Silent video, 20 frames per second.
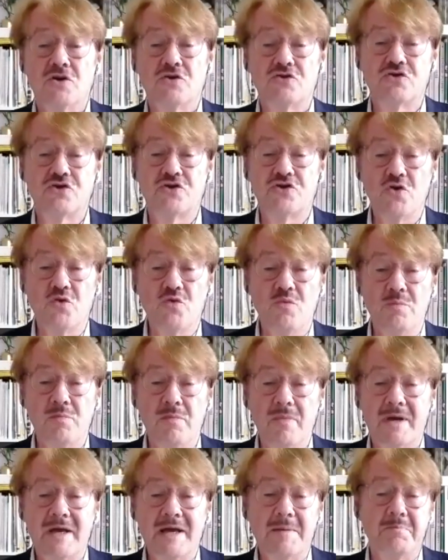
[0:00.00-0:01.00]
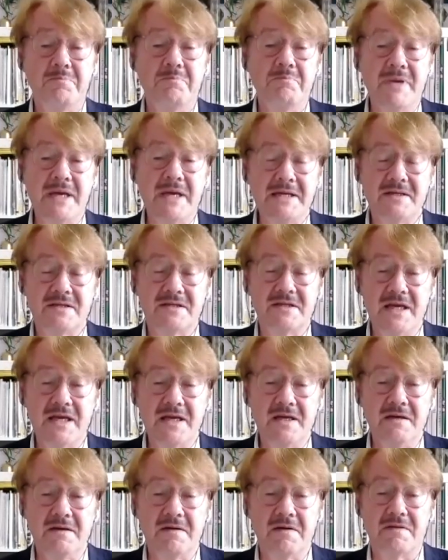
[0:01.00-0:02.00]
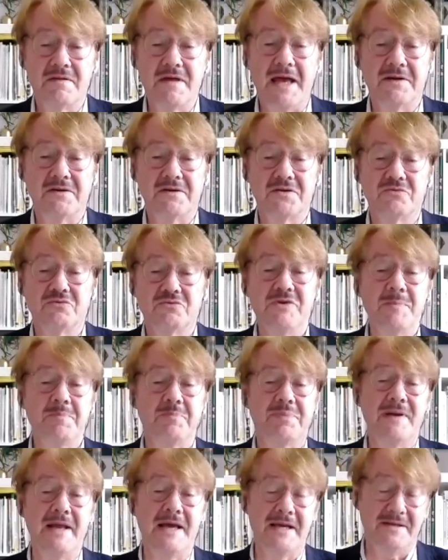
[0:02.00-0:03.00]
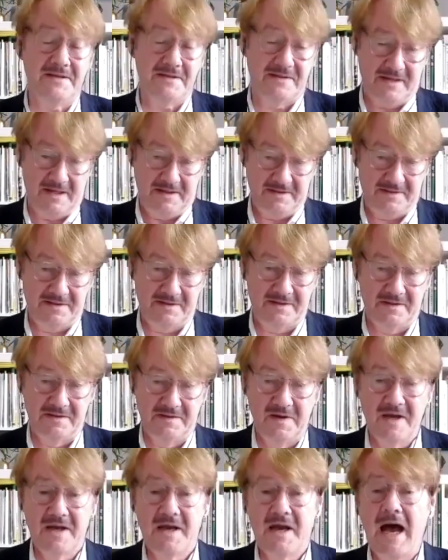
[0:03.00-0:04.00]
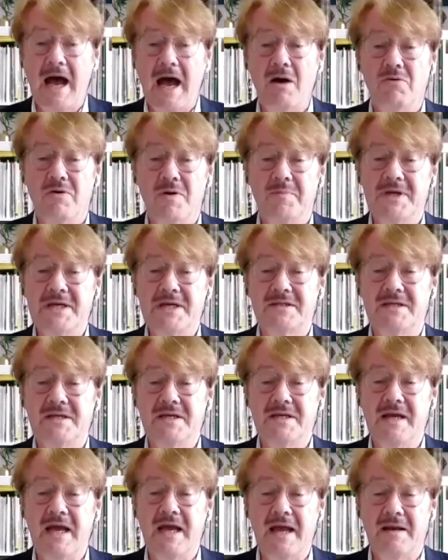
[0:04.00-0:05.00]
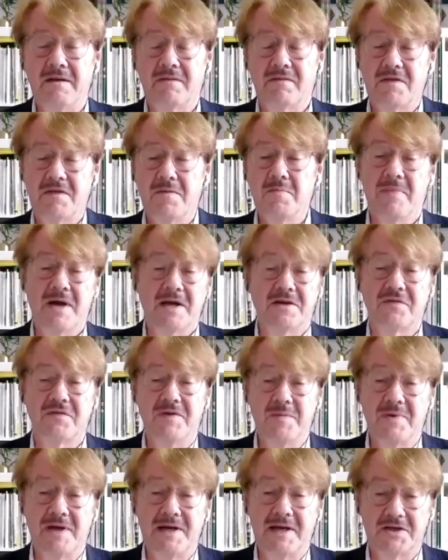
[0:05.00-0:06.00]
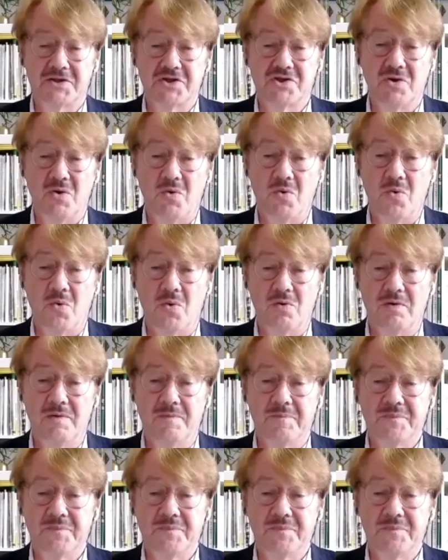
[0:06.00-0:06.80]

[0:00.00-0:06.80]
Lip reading: Zoom meeting that replaces our meeting at the Max Weber Lecture Hall,